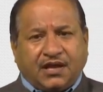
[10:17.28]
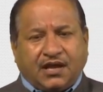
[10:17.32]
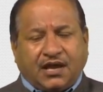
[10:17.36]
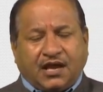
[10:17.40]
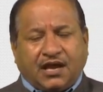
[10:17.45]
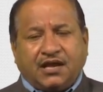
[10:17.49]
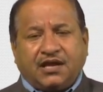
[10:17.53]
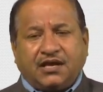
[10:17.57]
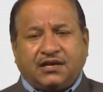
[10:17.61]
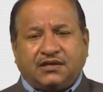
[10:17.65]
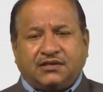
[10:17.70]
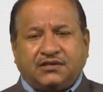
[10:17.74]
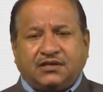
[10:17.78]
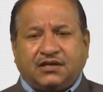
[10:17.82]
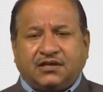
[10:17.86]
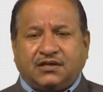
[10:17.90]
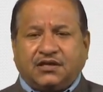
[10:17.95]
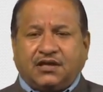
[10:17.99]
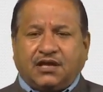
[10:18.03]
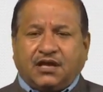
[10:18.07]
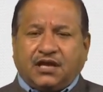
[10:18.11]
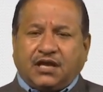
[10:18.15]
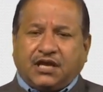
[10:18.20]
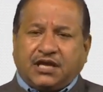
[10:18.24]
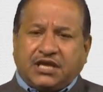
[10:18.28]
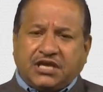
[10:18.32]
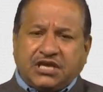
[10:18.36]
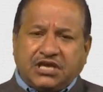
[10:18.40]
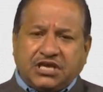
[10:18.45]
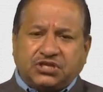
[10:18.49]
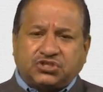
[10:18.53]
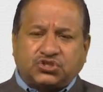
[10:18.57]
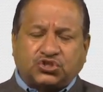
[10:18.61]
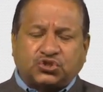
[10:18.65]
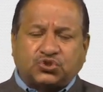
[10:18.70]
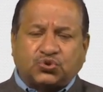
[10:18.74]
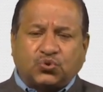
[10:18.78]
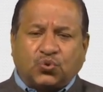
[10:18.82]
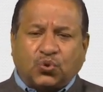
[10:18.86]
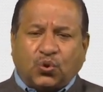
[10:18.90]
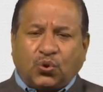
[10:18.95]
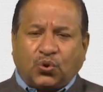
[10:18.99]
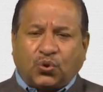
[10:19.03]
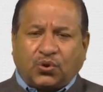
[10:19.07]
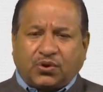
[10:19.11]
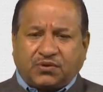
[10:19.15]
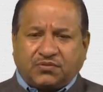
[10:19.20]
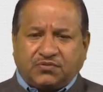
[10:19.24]
and each
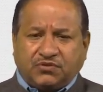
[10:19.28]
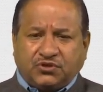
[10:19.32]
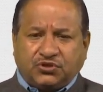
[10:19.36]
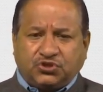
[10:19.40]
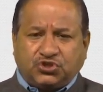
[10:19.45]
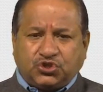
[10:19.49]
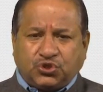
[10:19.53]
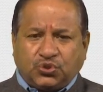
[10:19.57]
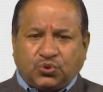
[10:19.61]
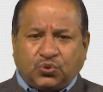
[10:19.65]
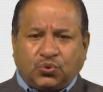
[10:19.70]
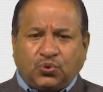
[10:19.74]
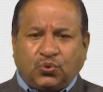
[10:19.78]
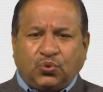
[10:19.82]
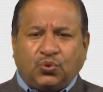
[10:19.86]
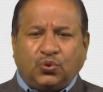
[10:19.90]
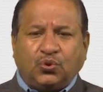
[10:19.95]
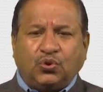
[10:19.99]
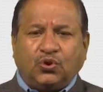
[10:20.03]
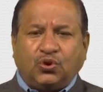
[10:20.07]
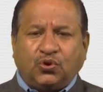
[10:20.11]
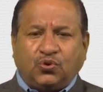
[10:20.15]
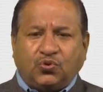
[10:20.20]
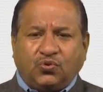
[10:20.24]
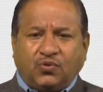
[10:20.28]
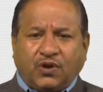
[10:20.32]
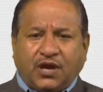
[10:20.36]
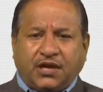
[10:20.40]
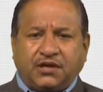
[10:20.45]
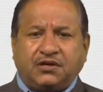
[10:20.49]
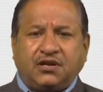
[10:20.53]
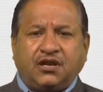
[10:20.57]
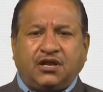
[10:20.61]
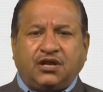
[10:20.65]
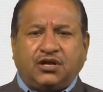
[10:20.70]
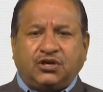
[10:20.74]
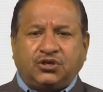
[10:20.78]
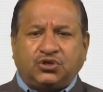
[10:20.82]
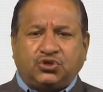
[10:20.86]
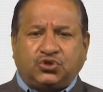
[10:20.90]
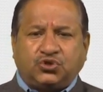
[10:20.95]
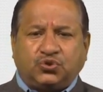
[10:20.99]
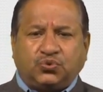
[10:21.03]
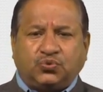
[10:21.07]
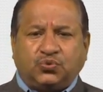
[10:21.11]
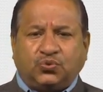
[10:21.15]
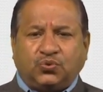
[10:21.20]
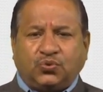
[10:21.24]
score 0, 1,
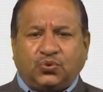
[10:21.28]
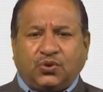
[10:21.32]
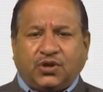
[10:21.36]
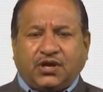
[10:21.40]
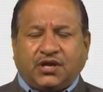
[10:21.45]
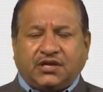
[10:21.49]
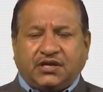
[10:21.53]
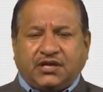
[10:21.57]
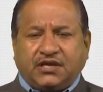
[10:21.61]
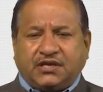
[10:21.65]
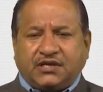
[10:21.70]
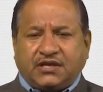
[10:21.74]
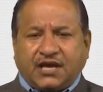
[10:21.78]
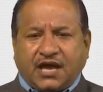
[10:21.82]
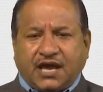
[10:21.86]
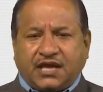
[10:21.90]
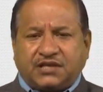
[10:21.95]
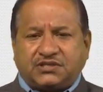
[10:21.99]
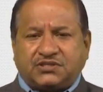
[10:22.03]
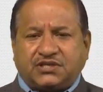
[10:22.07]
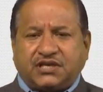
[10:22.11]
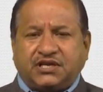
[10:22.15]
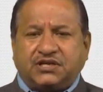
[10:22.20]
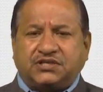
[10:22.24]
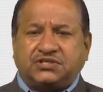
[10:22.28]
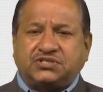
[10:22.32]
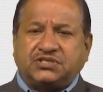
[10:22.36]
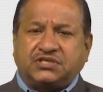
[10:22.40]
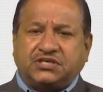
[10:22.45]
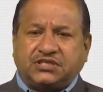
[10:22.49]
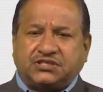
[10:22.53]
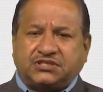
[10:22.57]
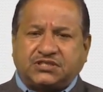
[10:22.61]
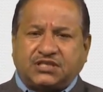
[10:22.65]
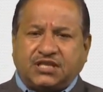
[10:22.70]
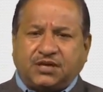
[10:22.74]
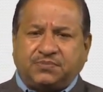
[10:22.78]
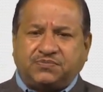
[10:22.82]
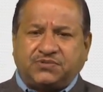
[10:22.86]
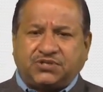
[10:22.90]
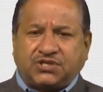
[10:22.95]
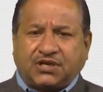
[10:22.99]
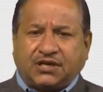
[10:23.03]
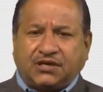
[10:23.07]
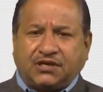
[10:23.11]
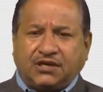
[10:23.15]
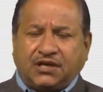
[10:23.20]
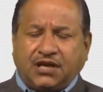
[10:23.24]
2, it has its
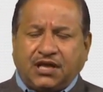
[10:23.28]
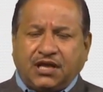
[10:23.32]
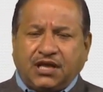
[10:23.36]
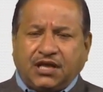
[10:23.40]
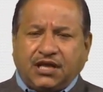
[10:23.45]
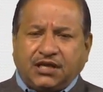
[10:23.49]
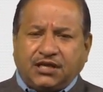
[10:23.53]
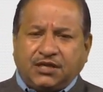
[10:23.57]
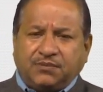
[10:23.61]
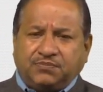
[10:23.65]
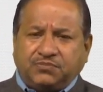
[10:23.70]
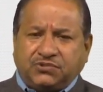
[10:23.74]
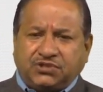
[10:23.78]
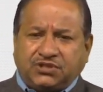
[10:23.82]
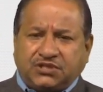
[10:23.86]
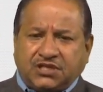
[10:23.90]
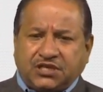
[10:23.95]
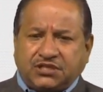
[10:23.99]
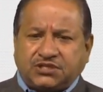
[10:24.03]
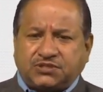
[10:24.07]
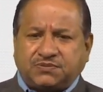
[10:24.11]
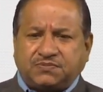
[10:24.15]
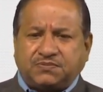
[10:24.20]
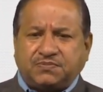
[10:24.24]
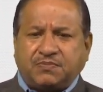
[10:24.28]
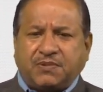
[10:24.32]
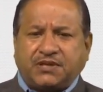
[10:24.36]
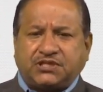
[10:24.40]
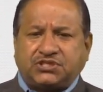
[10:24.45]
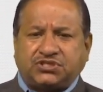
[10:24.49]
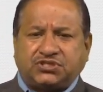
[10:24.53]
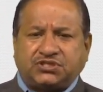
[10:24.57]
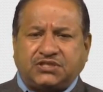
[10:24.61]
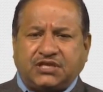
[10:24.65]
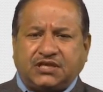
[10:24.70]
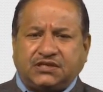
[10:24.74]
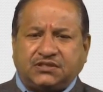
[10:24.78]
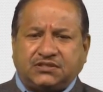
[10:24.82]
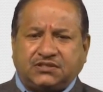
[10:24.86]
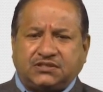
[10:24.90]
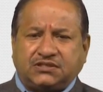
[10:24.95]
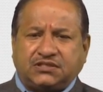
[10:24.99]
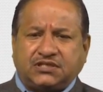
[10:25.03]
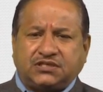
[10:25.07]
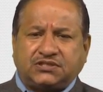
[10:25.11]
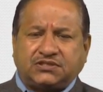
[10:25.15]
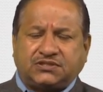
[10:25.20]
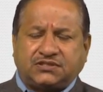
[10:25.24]
description. If this
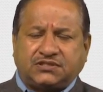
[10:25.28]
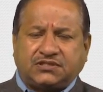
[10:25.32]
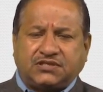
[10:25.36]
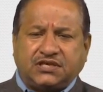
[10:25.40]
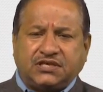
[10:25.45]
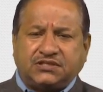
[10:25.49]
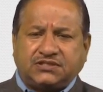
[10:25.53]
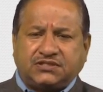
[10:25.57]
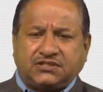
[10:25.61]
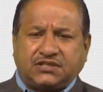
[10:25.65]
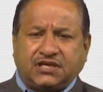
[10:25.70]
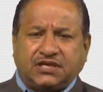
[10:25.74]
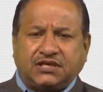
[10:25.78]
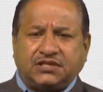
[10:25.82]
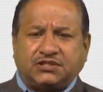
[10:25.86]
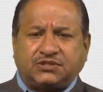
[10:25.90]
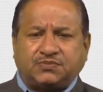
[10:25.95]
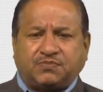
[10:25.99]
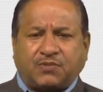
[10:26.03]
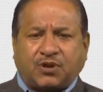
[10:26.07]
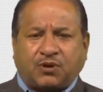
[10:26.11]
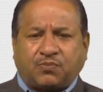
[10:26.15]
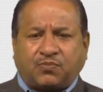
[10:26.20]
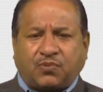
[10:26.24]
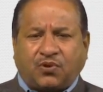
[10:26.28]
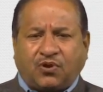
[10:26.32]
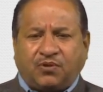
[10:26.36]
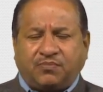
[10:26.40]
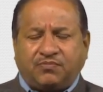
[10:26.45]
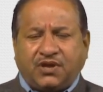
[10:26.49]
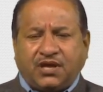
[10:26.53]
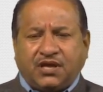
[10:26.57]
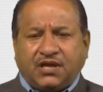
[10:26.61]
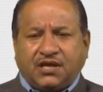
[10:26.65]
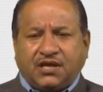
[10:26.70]
things is performed